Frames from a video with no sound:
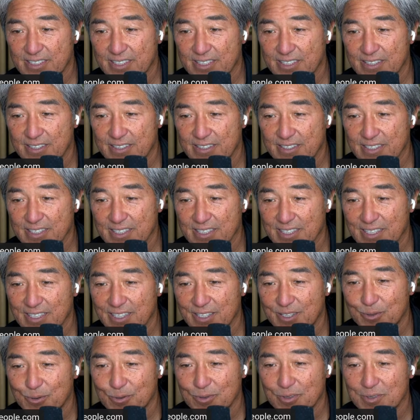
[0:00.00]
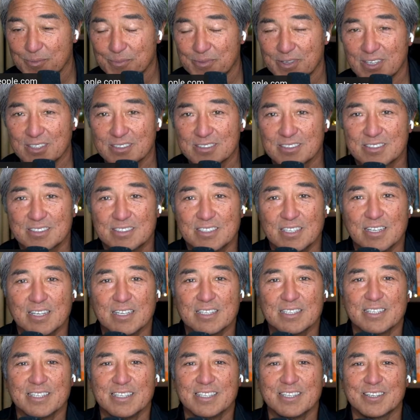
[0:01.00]
I think we're about
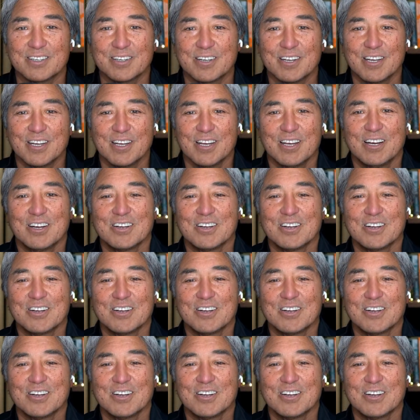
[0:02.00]
done here.